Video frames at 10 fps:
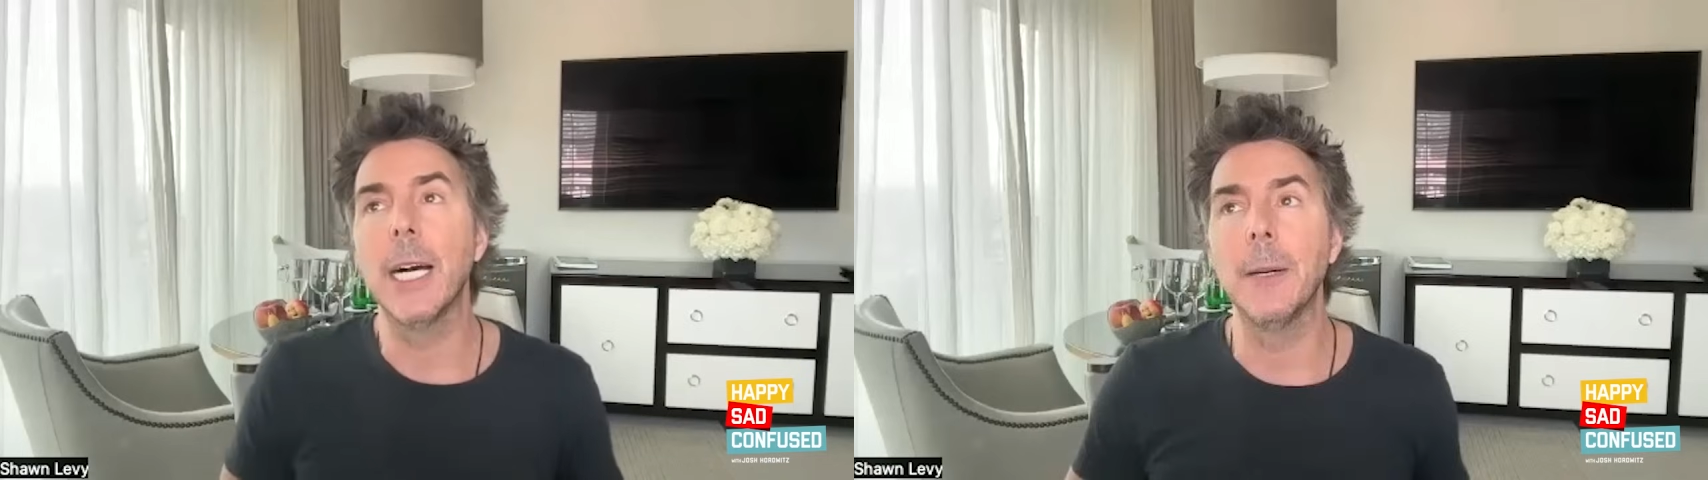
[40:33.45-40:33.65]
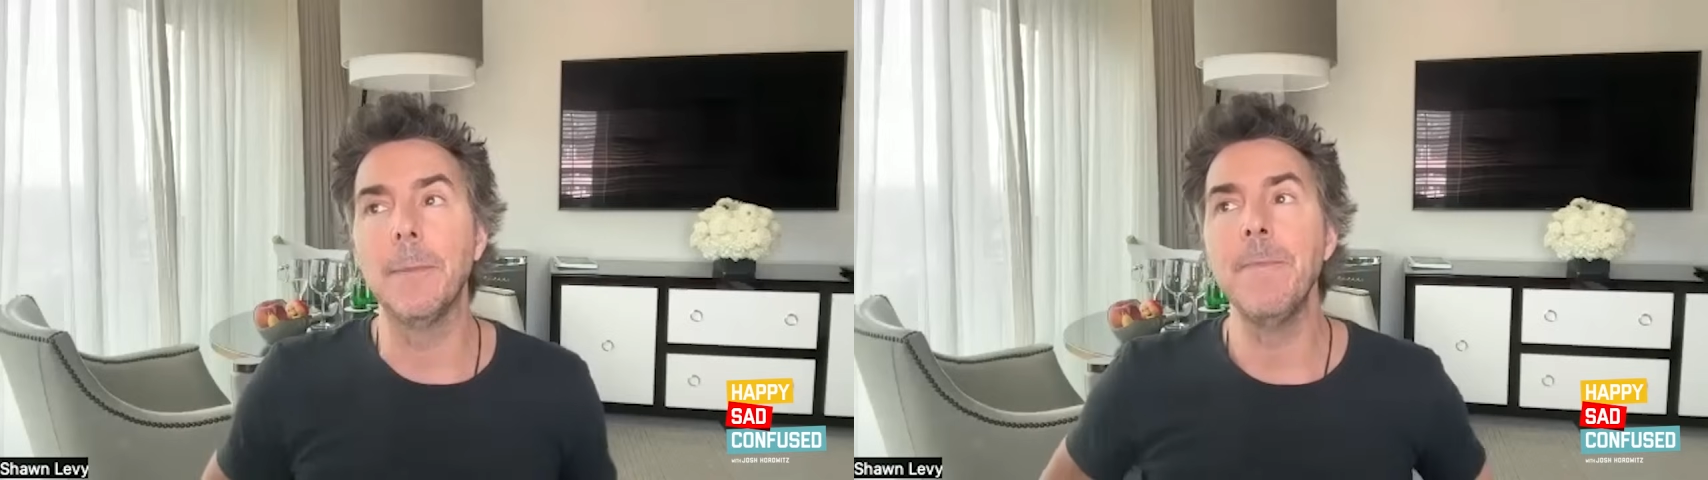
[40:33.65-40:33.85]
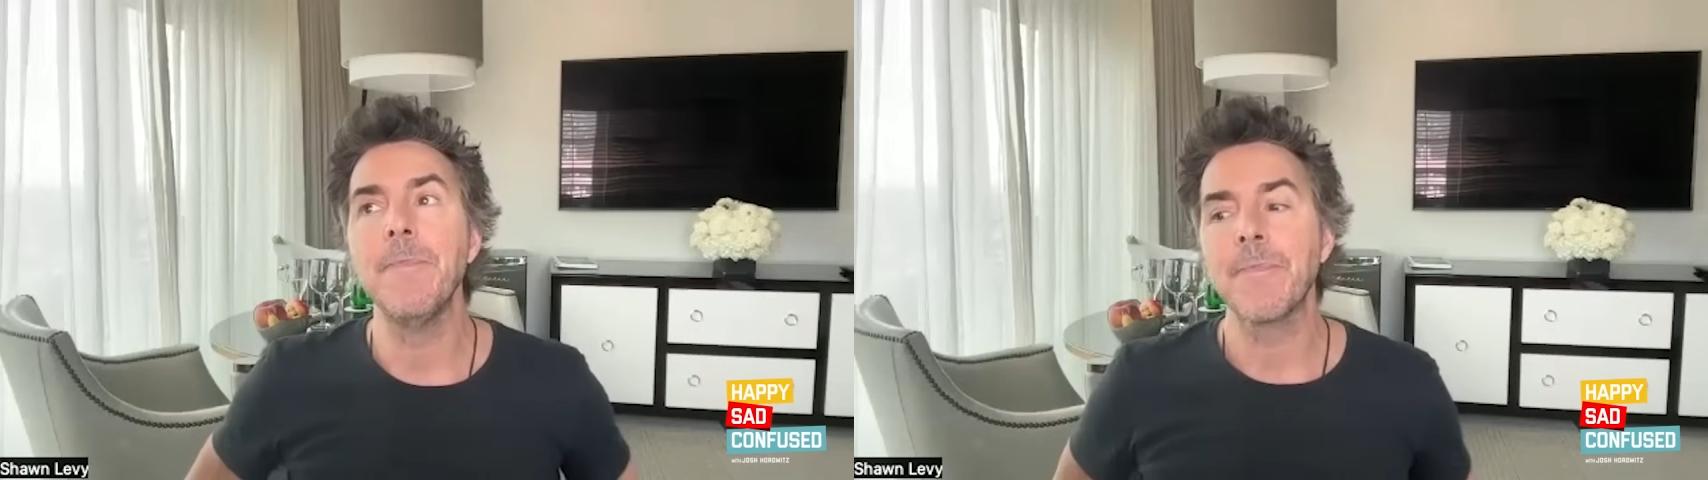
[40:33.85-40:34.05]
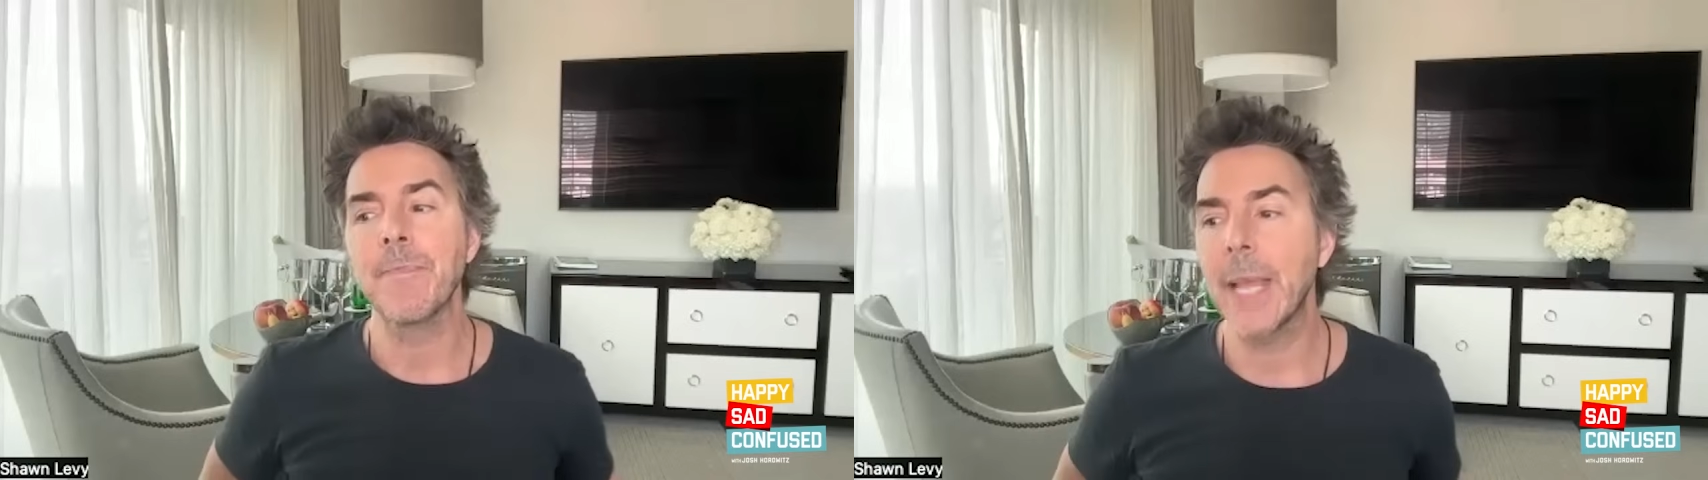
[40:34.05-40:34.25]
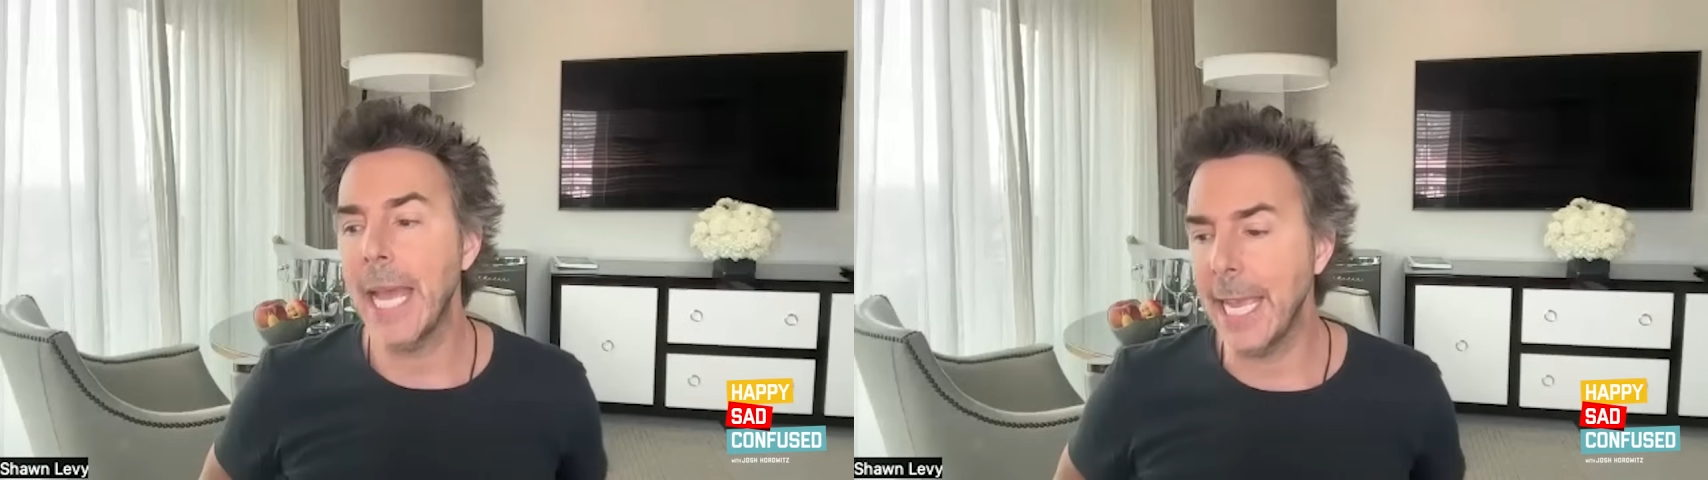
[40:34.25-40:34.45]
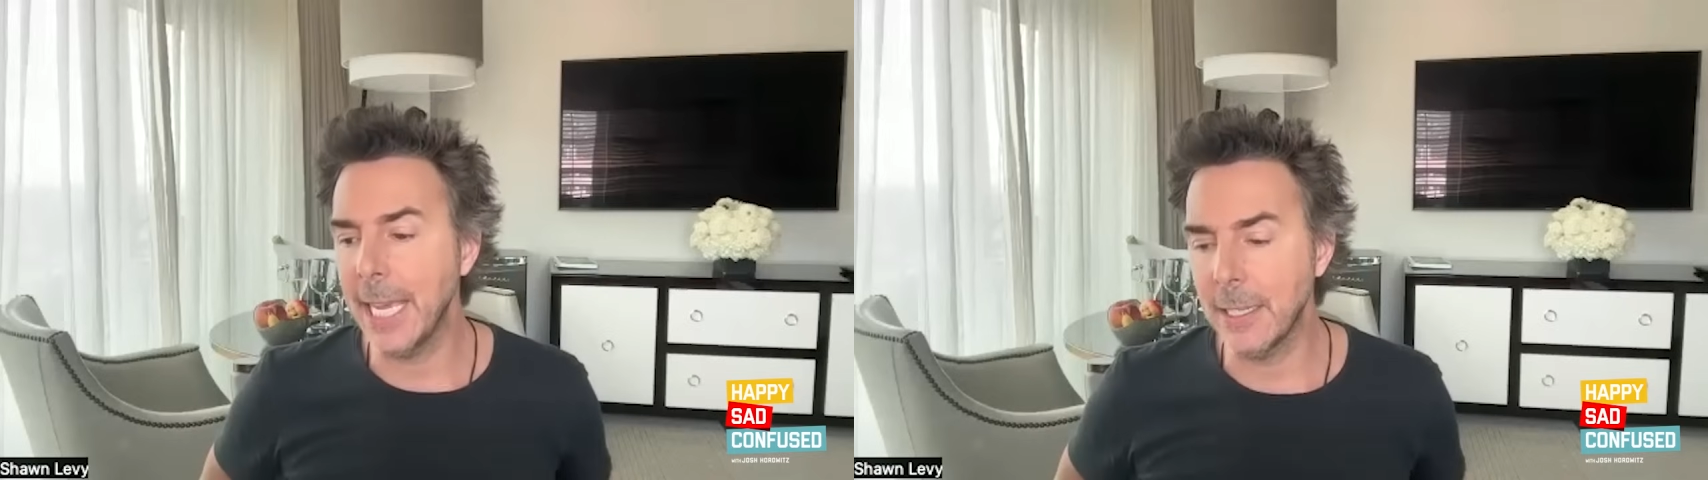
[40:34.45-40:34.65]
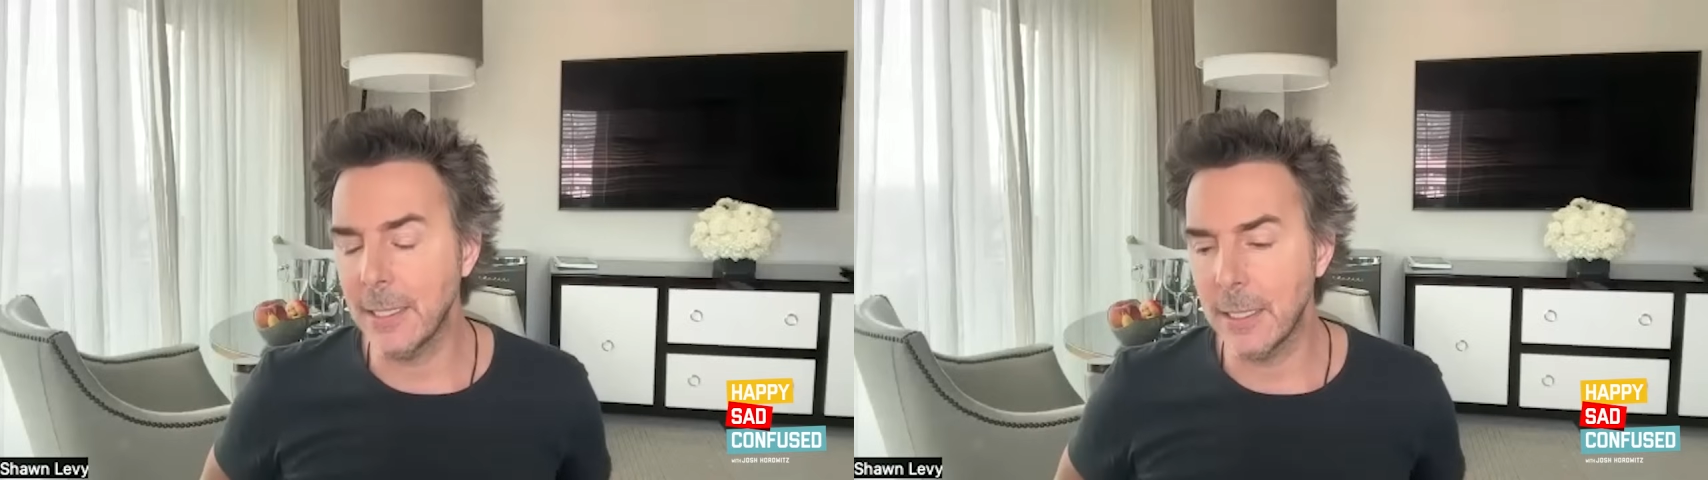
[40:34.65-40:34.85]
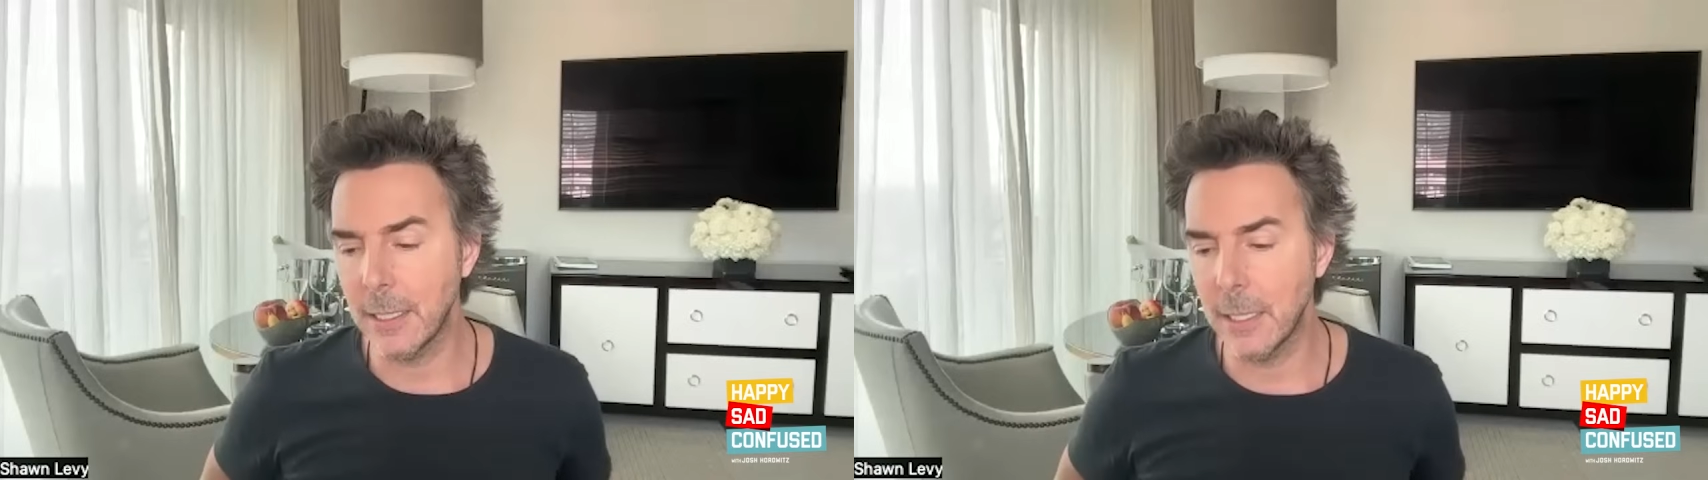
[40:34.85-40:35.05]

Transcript: um, and